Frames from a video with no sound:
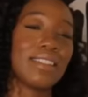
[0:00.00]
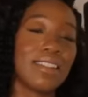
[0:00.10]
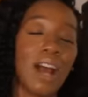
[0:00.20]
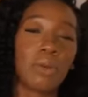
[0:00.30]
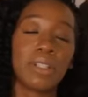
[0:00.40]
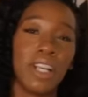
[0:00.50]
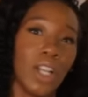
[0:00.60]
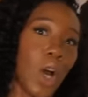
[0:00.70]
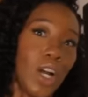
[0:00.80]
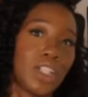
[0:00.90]
It's not really a
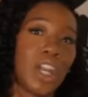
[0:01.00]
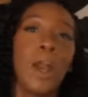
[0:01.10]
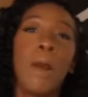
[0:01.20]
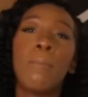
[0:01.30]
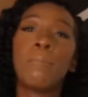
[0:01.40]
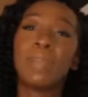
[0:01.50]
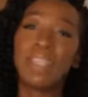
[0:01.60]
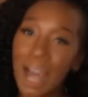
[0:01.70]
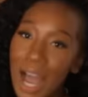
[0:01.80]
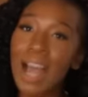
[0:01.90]
large
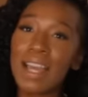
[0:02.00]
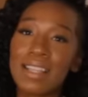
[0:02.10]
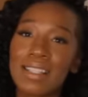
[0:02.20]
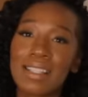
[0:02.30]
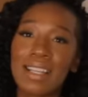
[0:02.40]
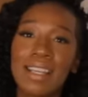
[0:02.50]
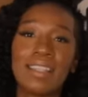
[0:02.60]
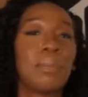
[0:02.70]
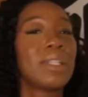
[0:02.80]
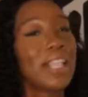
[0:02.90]
because
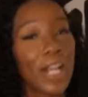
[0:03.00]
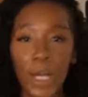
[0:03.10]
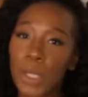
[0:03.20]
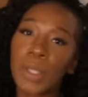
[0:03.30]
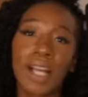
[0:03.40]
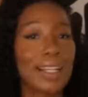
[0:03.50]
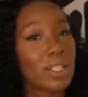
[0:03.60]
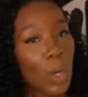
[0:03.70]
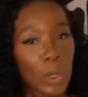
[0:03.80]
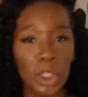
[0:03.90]
the material, like I
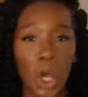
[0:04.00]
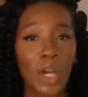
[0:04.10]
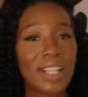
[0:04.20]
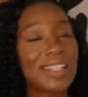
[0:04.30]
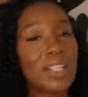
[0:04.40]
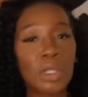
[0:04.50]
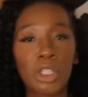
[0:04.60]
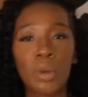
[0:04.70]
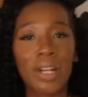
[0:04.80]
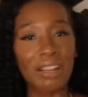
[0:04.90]
told y'all, is still
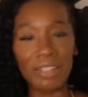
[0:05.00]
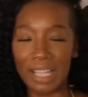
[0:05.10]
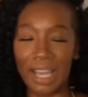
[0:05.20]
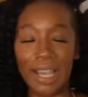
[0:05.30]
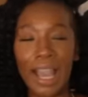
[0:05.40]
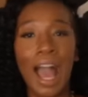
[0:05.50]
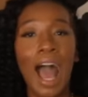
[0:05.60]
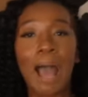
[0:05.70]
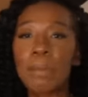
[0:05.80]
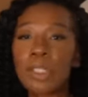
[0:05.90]
showing everything.
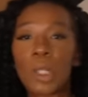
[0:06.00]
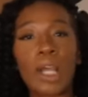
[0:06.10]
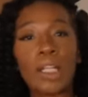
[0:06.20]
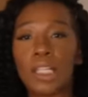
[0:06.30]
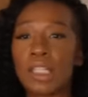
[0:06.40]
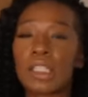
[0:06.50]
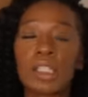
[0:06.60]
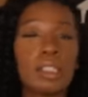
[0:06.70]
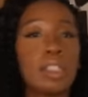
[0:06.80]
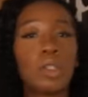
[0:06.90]
I be trying
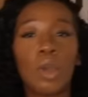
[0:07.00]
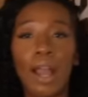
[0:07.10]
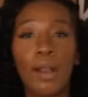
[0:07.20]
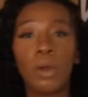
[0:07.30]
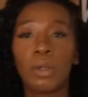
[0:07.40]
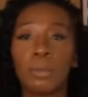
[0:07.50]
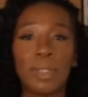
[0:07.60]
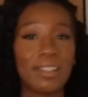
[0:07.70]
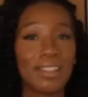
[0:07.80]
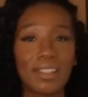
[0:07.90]
to, you know, I go to the
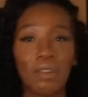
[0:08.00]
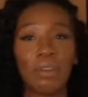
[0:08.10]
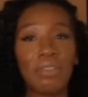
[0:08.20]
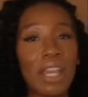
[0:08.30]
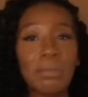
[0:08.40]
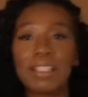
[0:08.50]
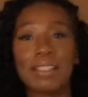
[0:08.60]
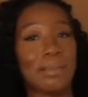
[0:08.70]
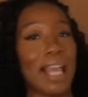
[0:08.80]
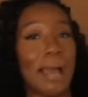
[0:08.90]
beach and stuff with family
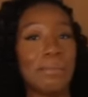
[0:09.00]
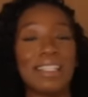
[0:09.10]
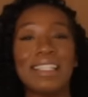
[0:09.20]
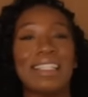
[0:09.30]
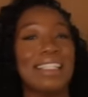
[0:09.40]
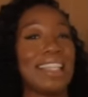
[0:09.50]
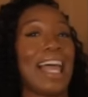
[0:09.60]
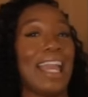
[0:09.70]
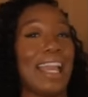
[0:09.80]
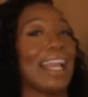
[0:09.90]
sometimes, and it's just
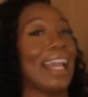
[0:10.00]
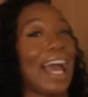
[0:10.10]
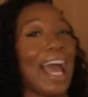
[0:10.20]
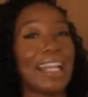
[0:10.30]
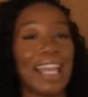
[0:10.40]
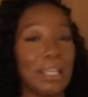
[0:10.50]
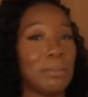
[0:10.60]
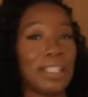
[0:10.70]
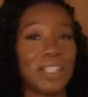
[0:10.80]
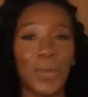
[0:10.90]
like, I
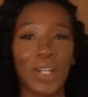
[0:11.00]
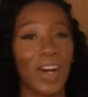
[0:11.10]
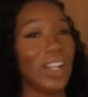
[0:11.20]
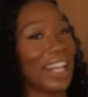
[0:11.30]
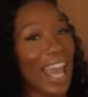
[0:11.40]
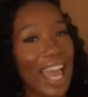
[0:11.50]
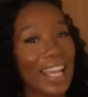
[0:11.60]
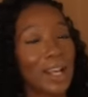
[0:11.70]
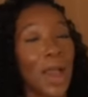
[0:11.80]
can't be showing all of that.